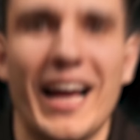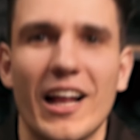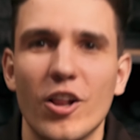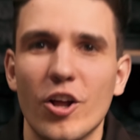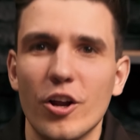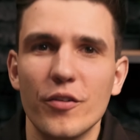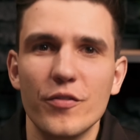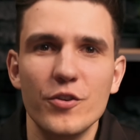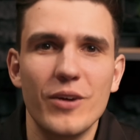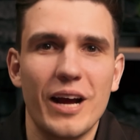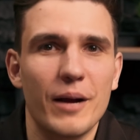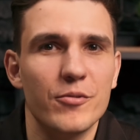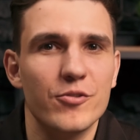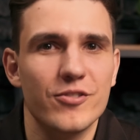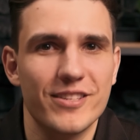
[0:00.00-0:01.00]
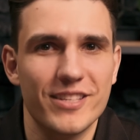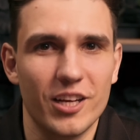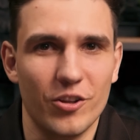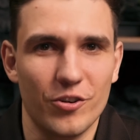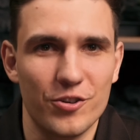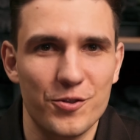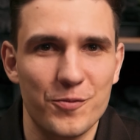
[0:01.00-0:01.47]
A lot of new Amazon
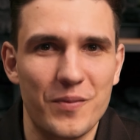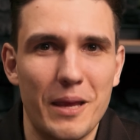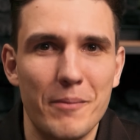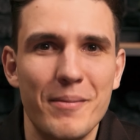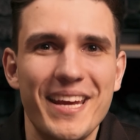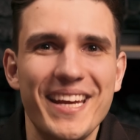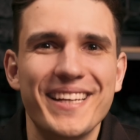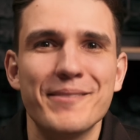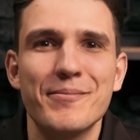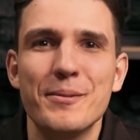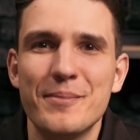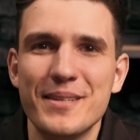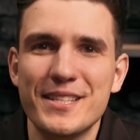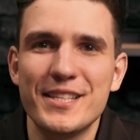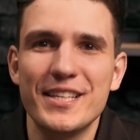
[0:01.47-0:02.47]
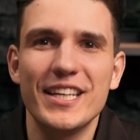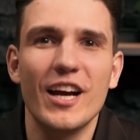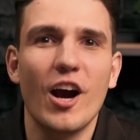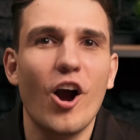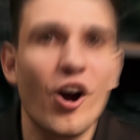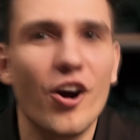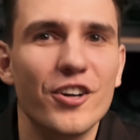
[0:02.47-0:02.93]
sellers make PPC
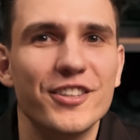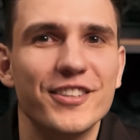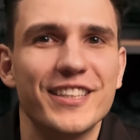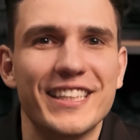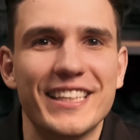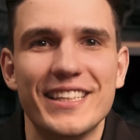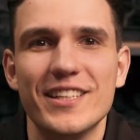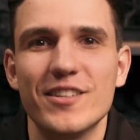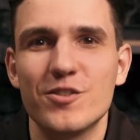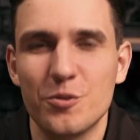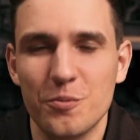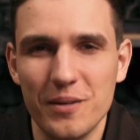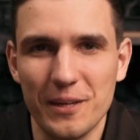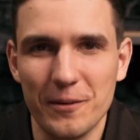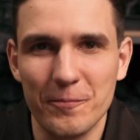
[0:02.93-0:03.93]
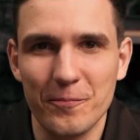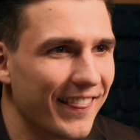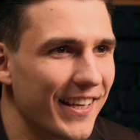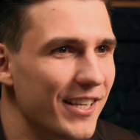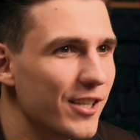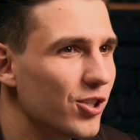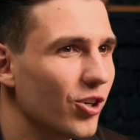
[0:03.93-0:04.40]
harder than it needs to be.
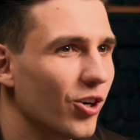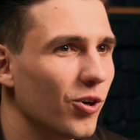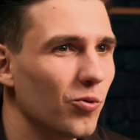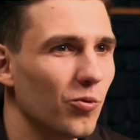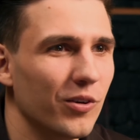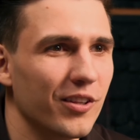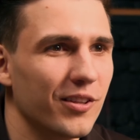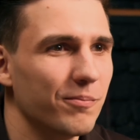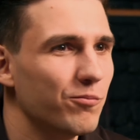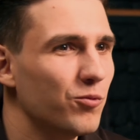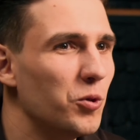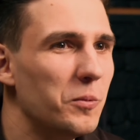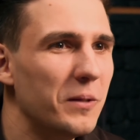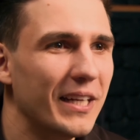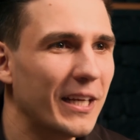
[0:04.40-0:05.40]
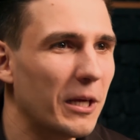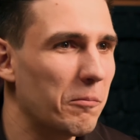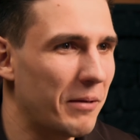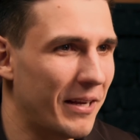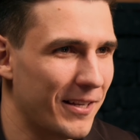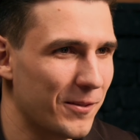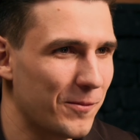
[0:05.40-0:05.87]
They start with too many
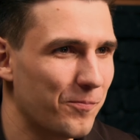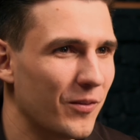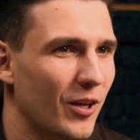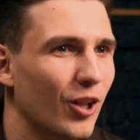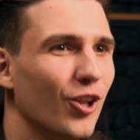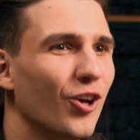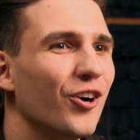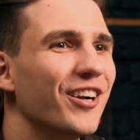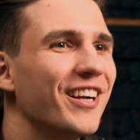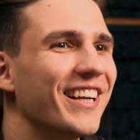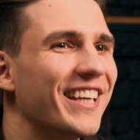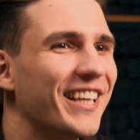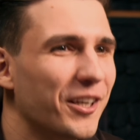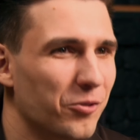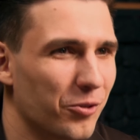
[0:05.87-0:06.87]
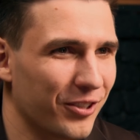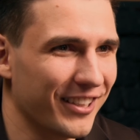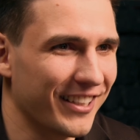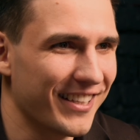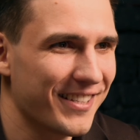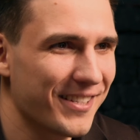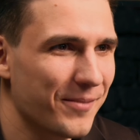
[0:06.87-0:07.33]
campaigns, long keyword
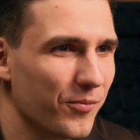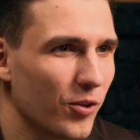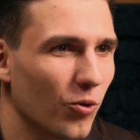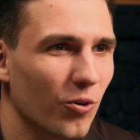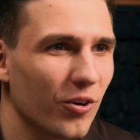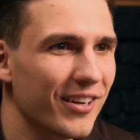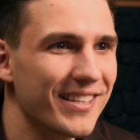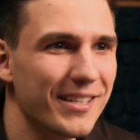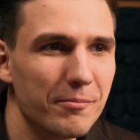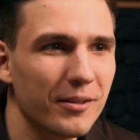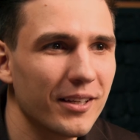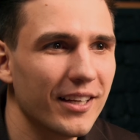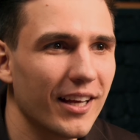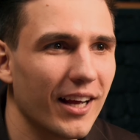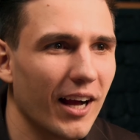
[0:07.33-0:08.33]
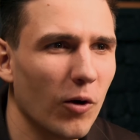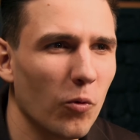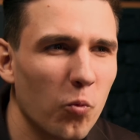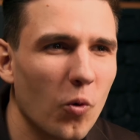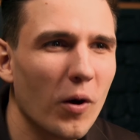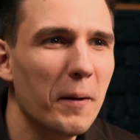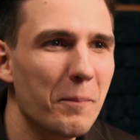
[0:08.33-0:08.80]
lists, or simply a
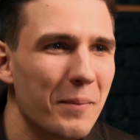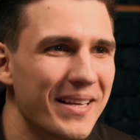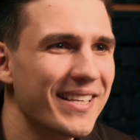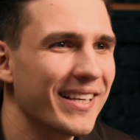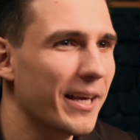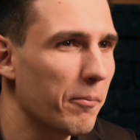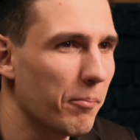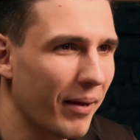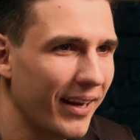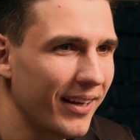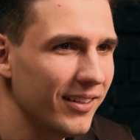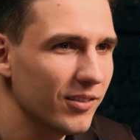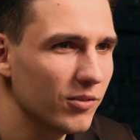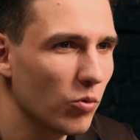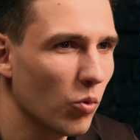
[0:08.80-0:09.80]
one messy campaign